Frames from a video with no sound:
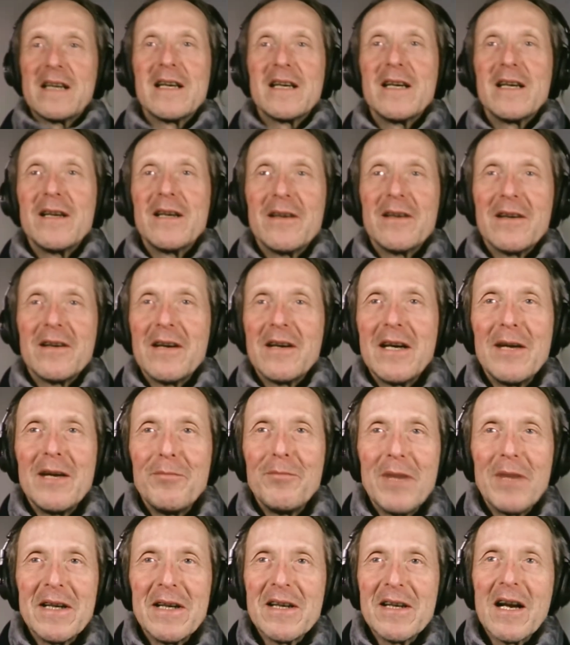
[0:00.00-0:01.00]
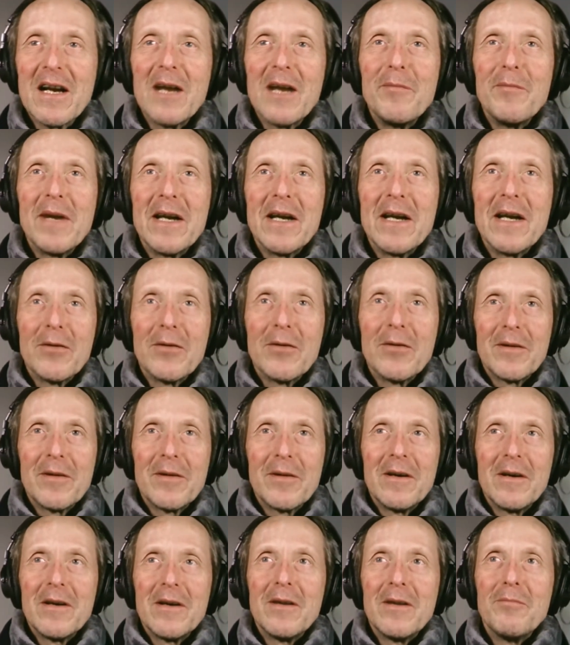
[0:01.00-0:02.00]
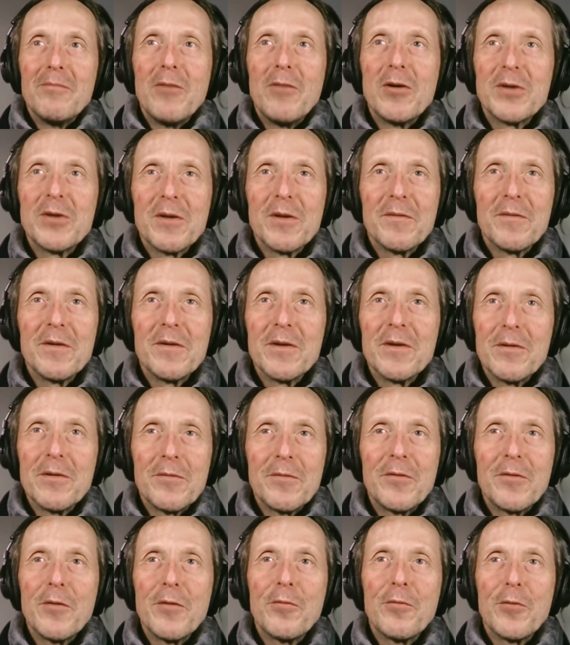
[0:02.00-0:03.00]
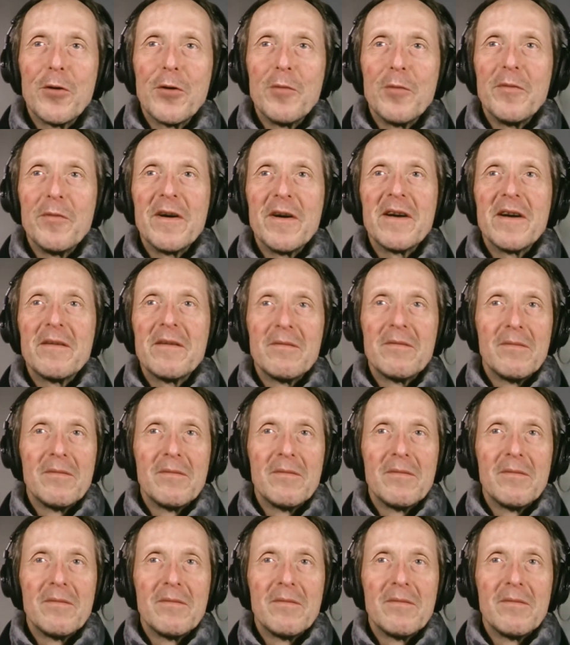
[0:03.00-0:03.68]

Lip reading: He basically made up most of the firmware.